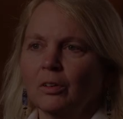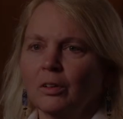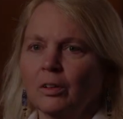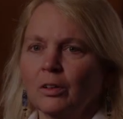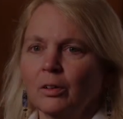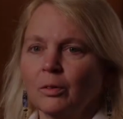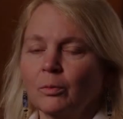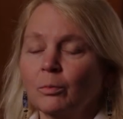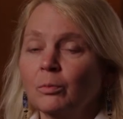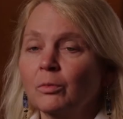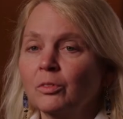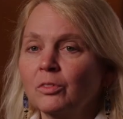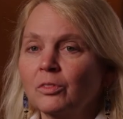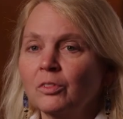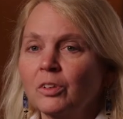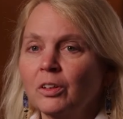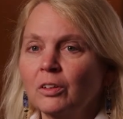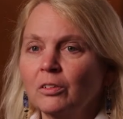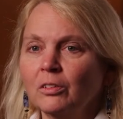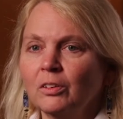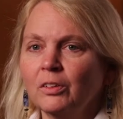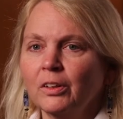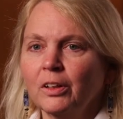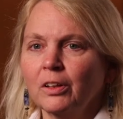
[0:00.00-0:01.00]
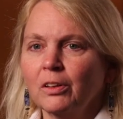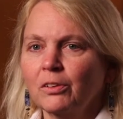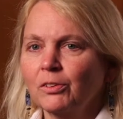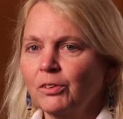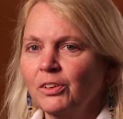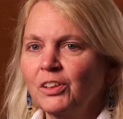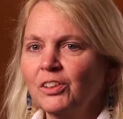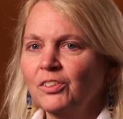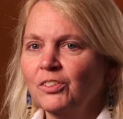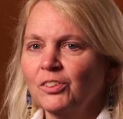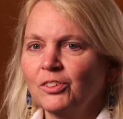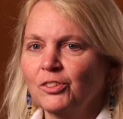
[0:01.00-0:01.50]
are generally
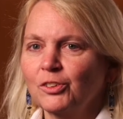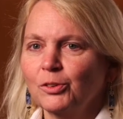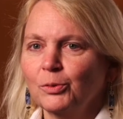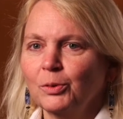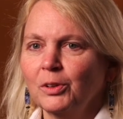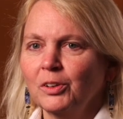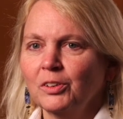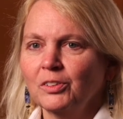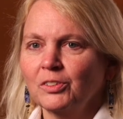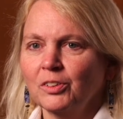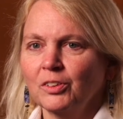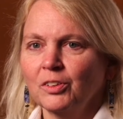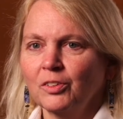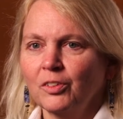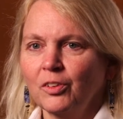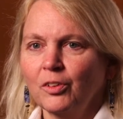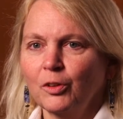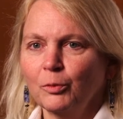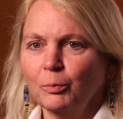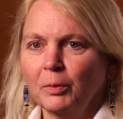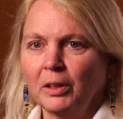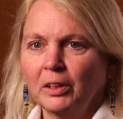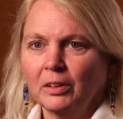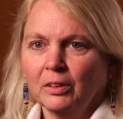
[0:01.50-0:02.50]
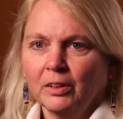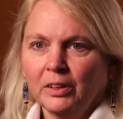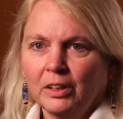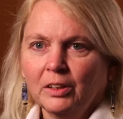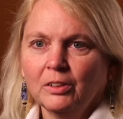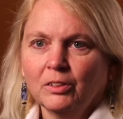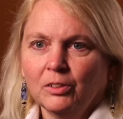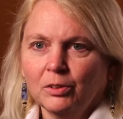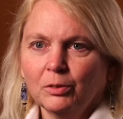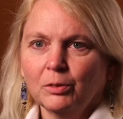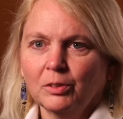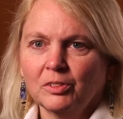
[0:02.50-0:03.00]
three situations that might
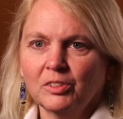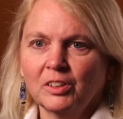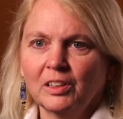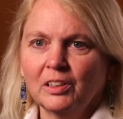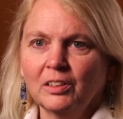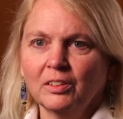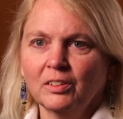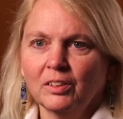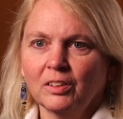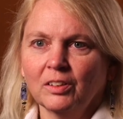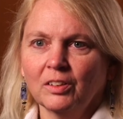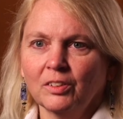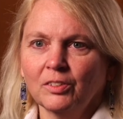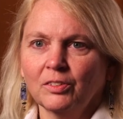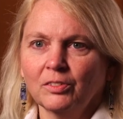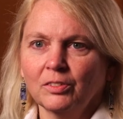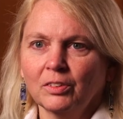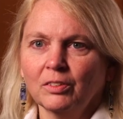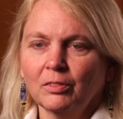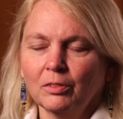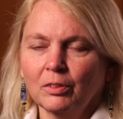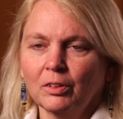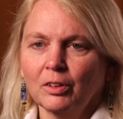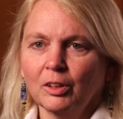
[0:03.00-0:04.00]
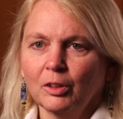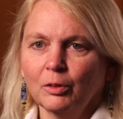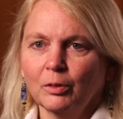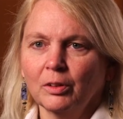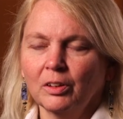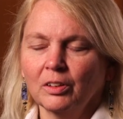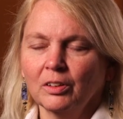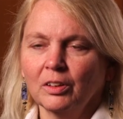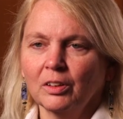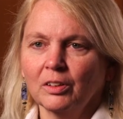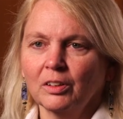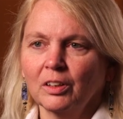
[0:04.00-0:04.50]
lead to a gene test uh,
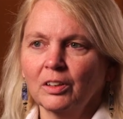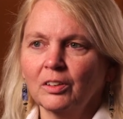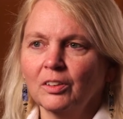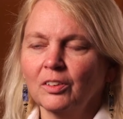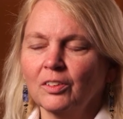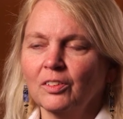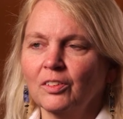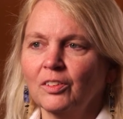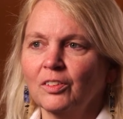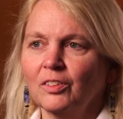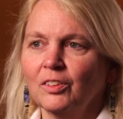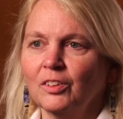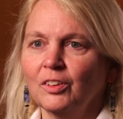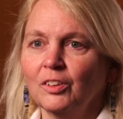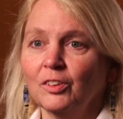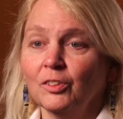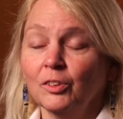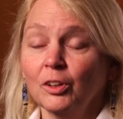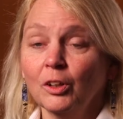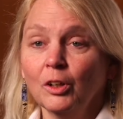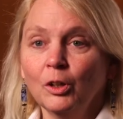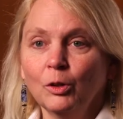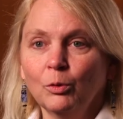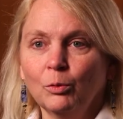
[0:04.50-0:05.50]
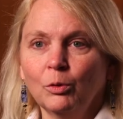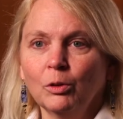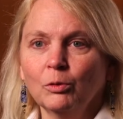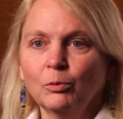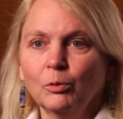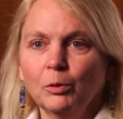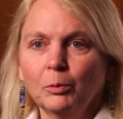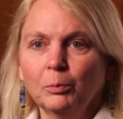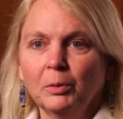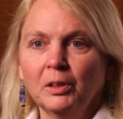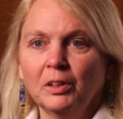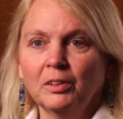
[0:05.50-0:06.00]
in Huntington's disease. One
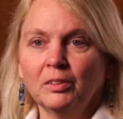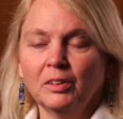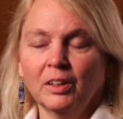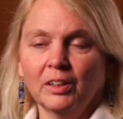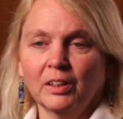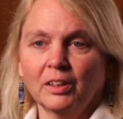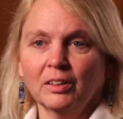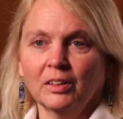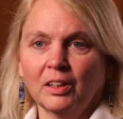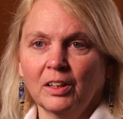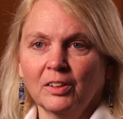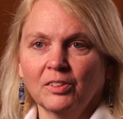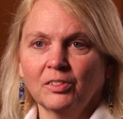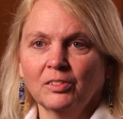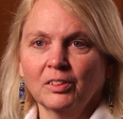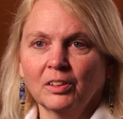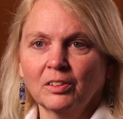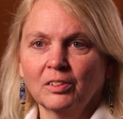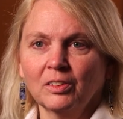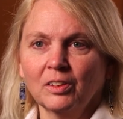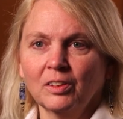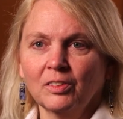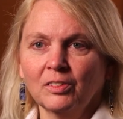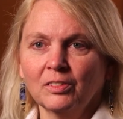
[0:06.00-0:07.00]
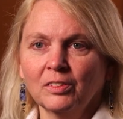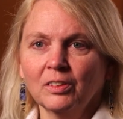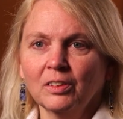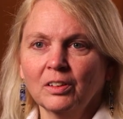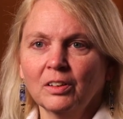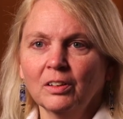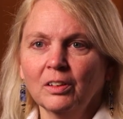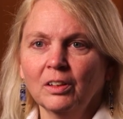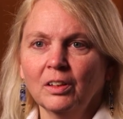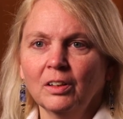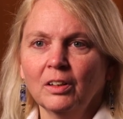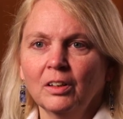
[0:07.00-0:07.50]
would be diagnostic
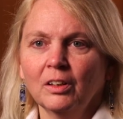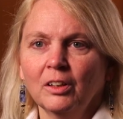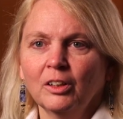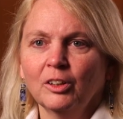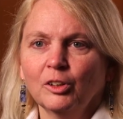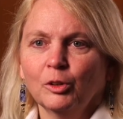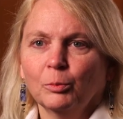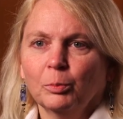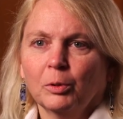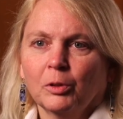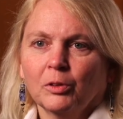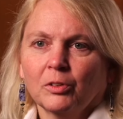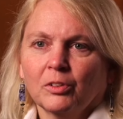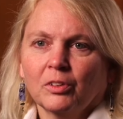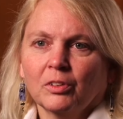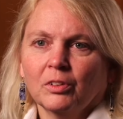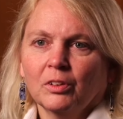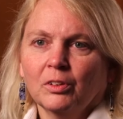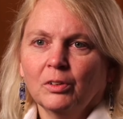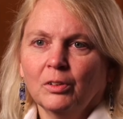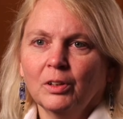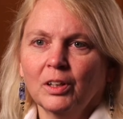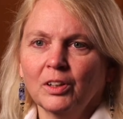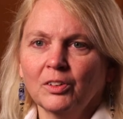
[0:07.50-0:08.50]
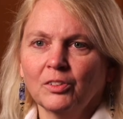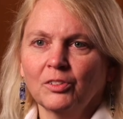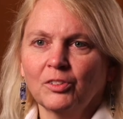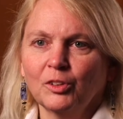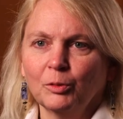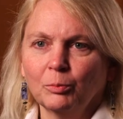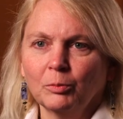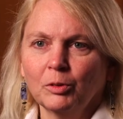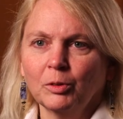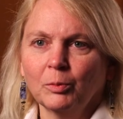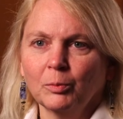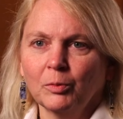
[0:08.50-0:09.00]
testing in a person who has
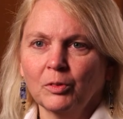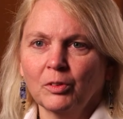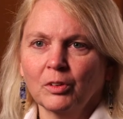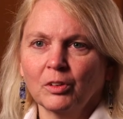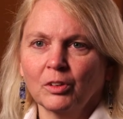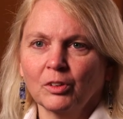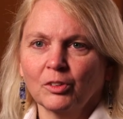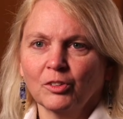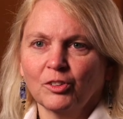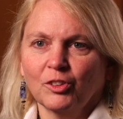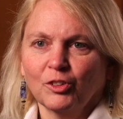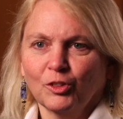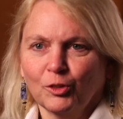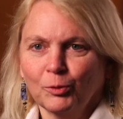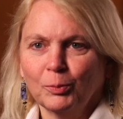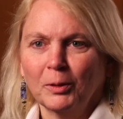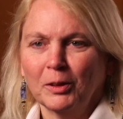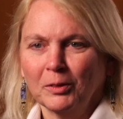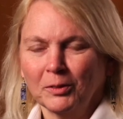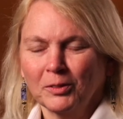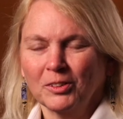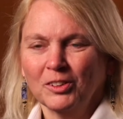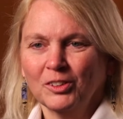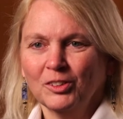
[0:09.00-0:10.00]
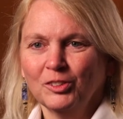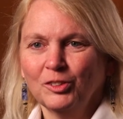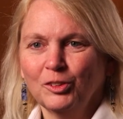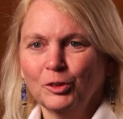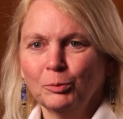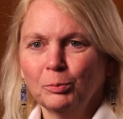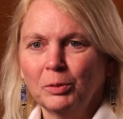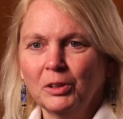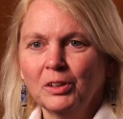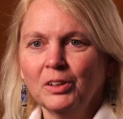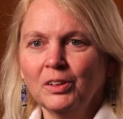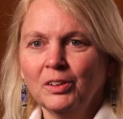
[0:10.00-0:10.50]
symptoms that are suspected to
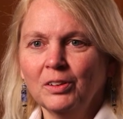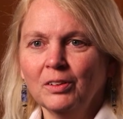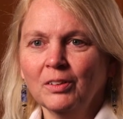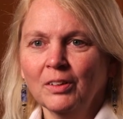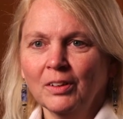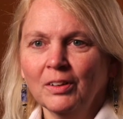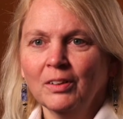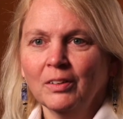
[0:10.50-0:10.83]
be